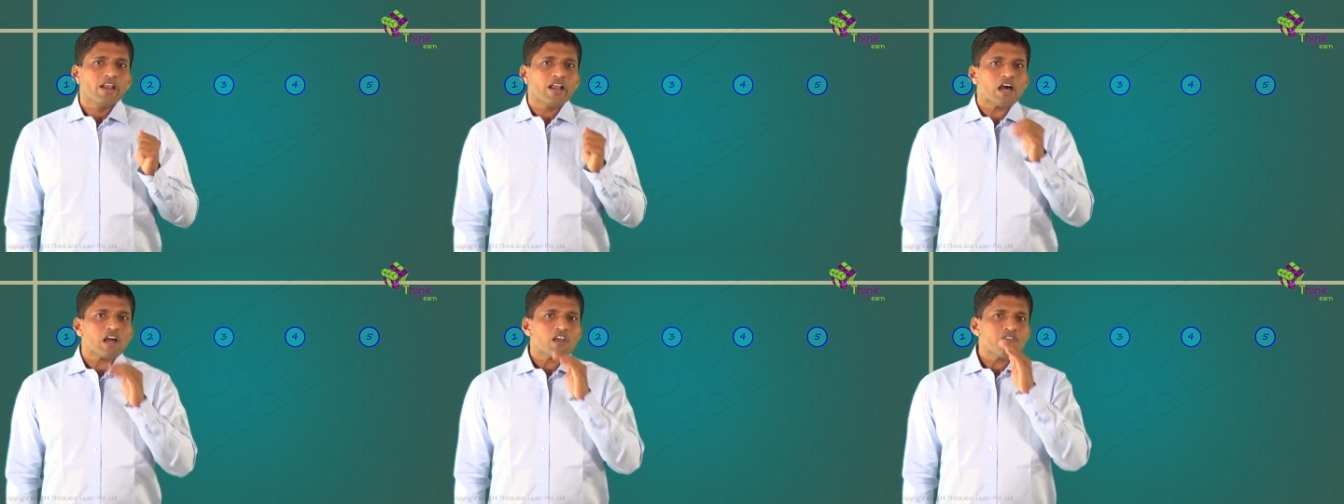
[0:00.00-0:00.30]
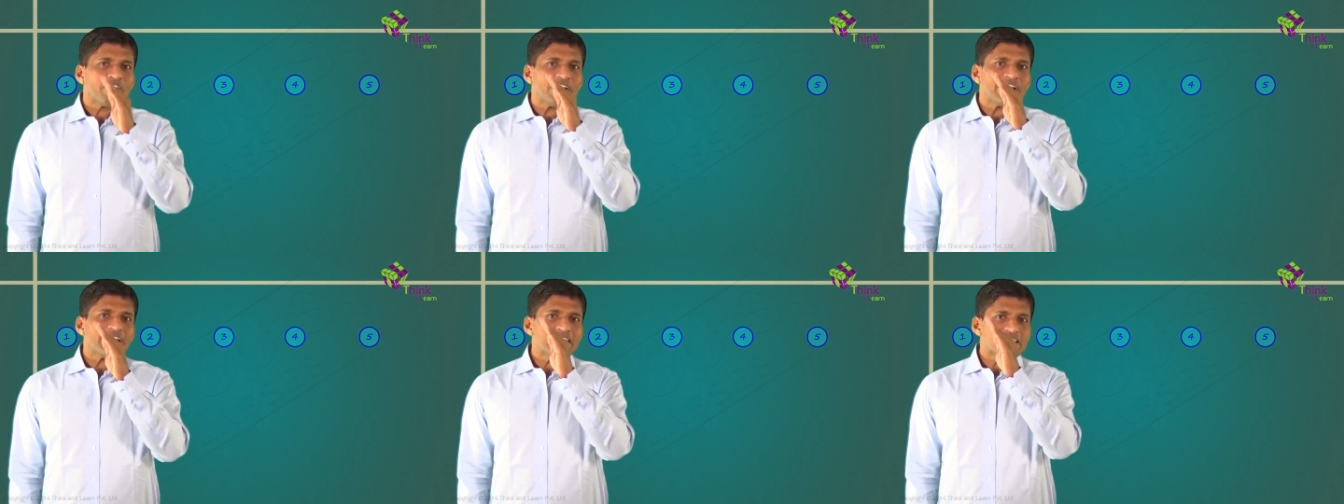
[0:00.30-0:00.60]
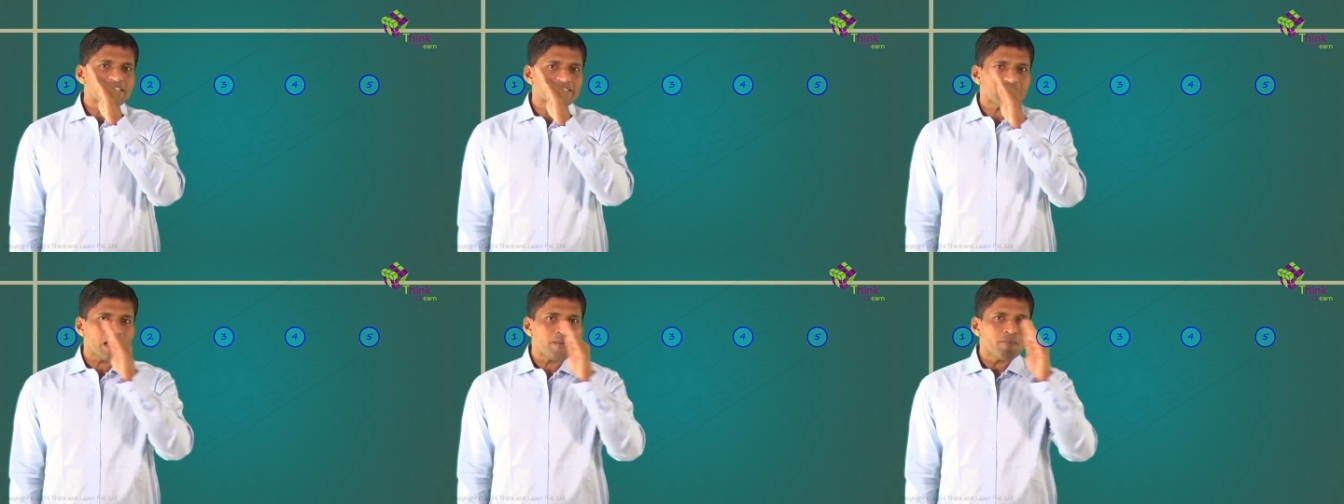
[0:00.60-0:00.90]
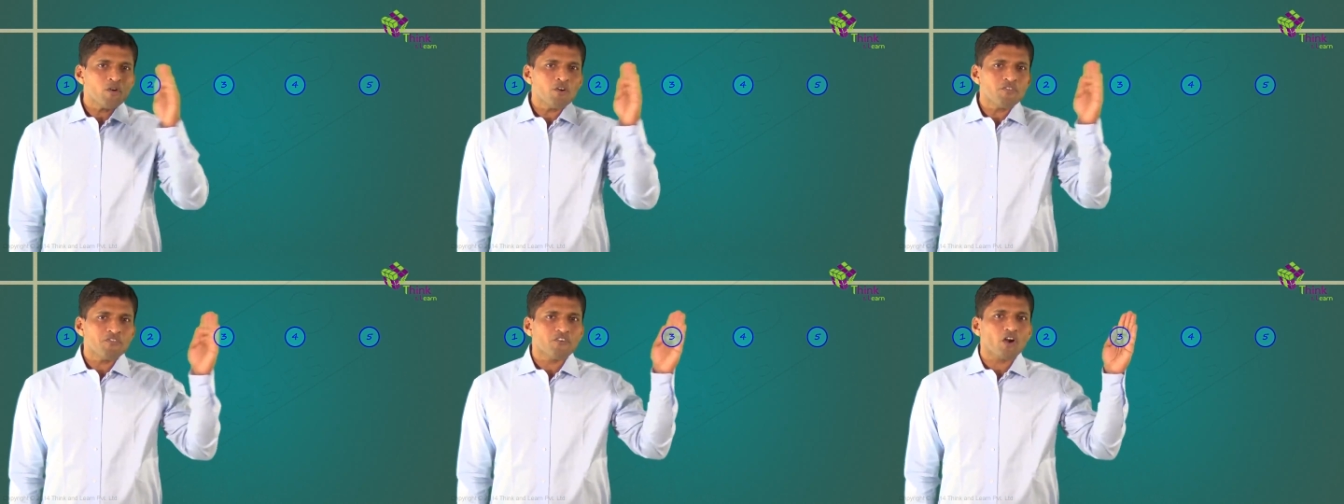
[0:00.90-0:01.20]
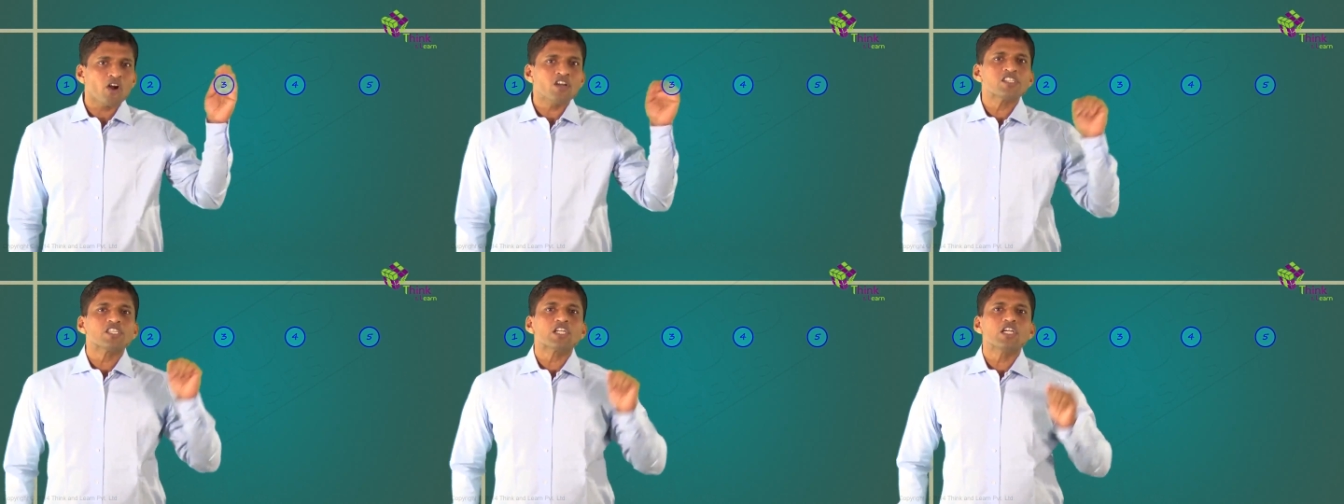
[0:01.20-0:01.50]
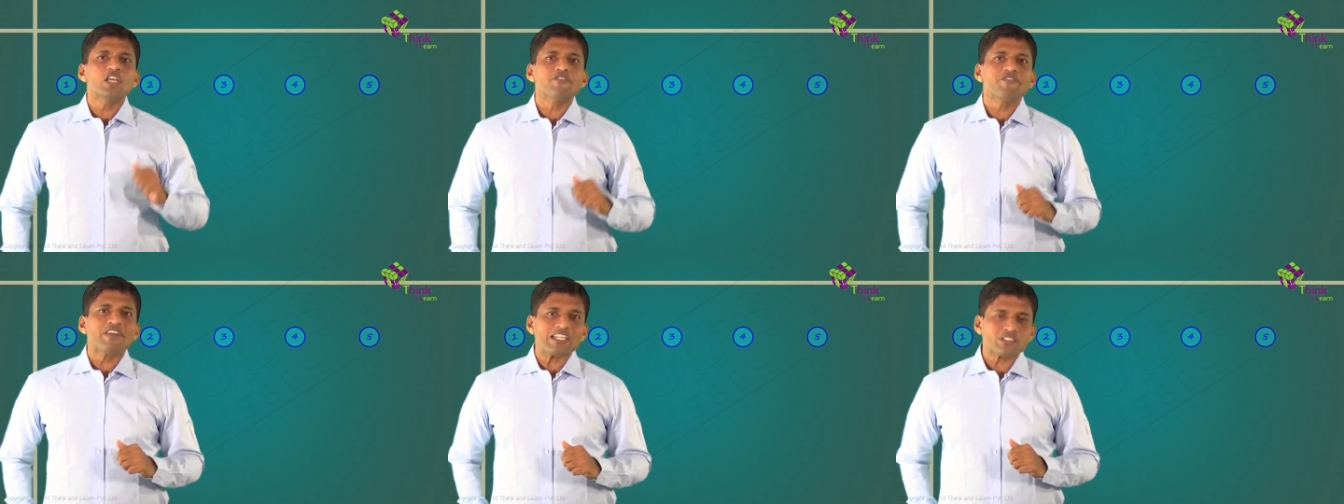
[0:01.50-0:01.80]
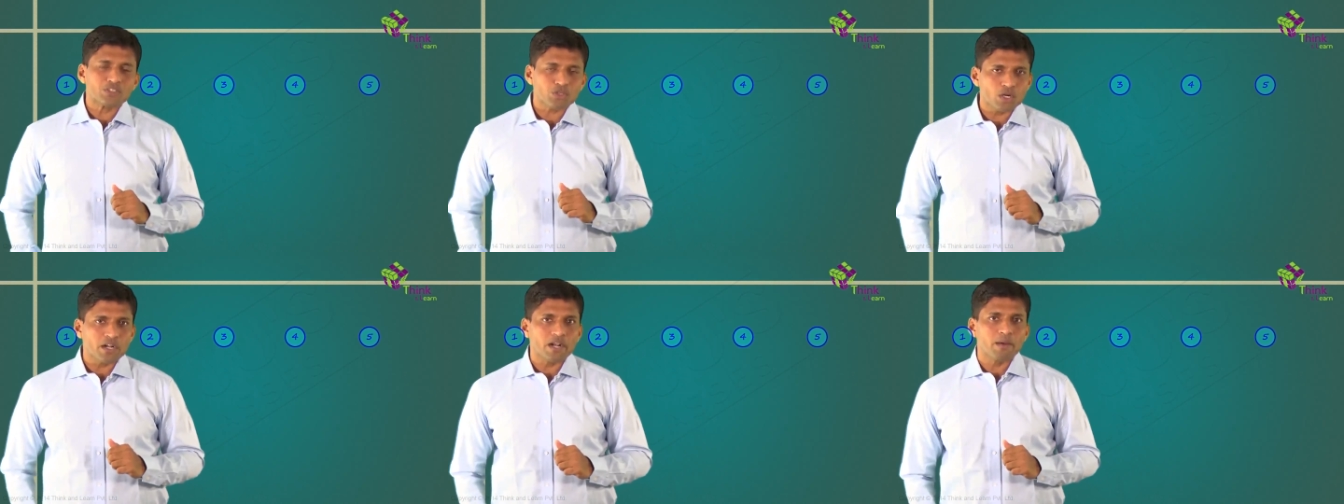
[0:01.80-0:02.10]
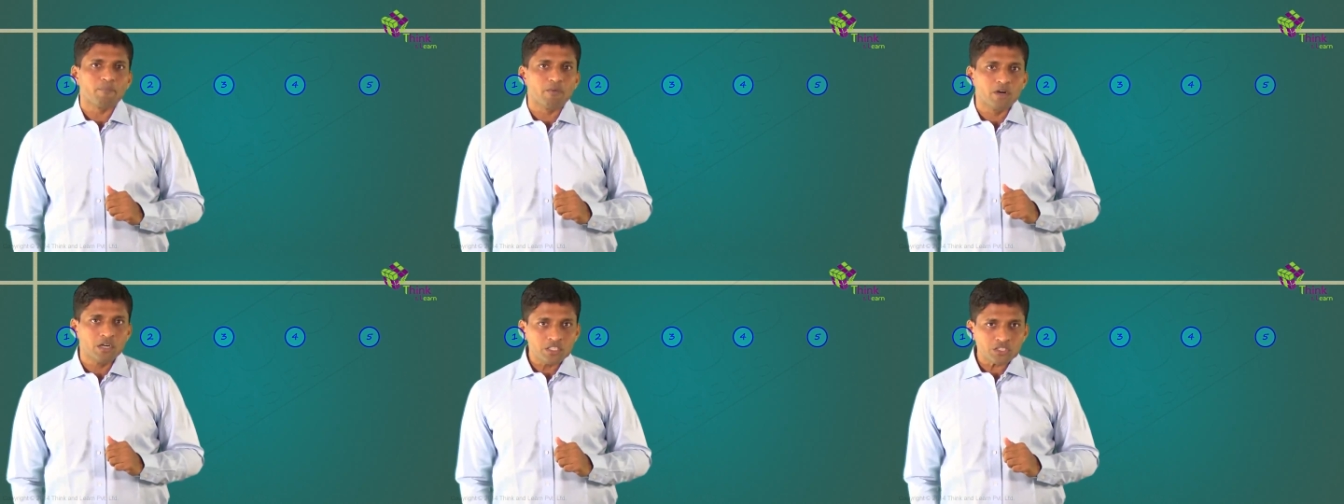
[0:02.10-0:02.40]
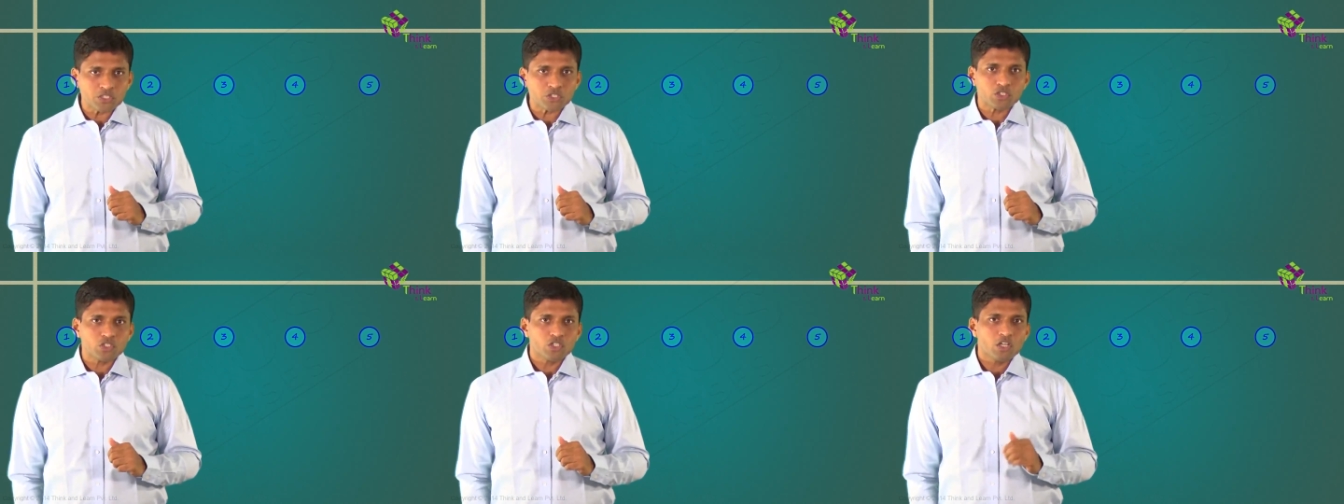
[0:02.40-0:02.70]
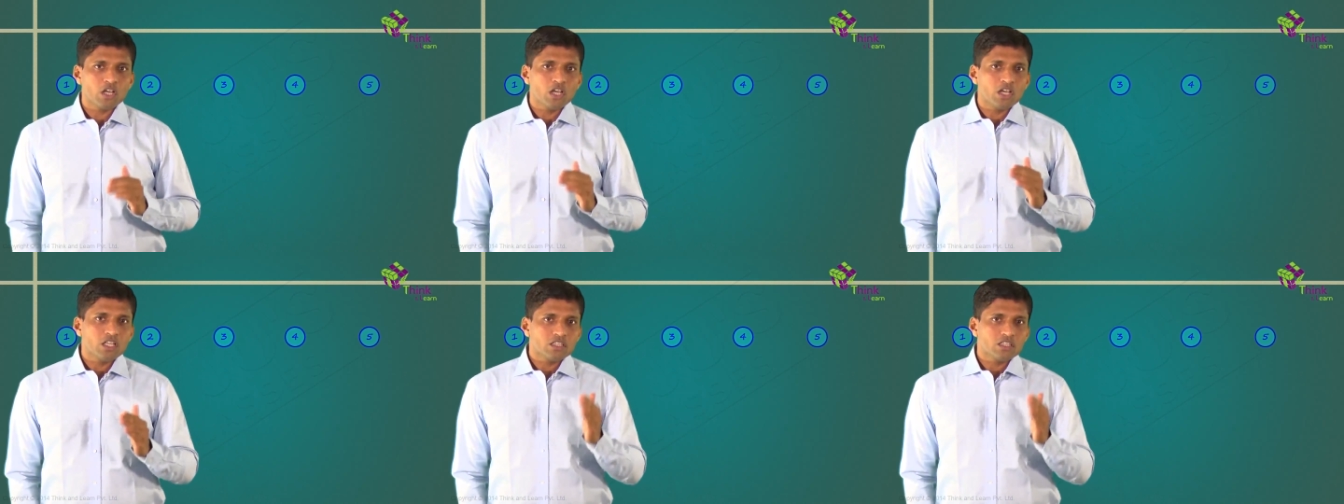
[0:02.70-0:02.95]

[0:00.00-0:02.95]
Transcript: Now, if I take sum of consecutive natural numbers,